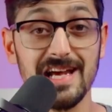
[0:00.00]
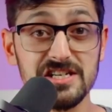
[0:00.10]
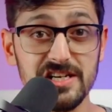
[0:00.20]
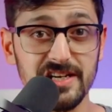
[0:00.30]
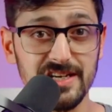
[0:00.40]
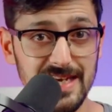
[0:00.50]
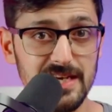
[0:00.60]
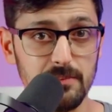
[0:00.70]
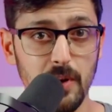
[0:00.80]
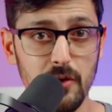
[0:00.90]
it's actually a
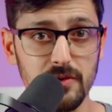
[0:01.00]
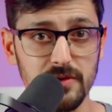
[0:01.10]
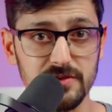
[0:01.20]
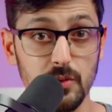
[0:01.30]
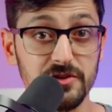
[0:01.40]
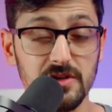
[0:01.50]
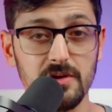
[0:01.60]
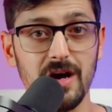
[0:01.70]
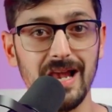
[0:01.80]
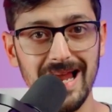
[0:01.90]
key component to what's going
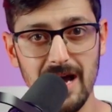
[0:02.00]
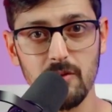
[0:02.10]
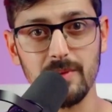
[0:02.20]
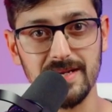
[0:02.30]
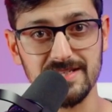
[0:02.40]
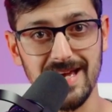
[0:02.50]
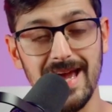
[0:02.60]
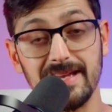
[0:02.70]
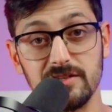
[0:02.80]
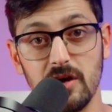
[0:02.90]
to allow me
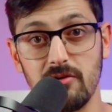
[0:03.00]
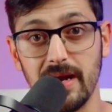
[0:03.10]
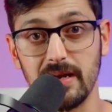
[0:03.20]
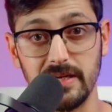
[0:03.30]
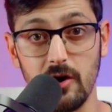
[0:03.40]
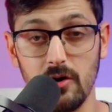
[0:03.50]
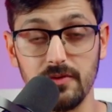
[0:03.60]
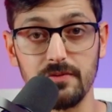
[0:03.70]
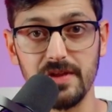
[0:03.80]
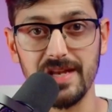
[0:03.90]
to edit directly
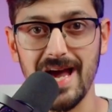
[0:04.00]
off of the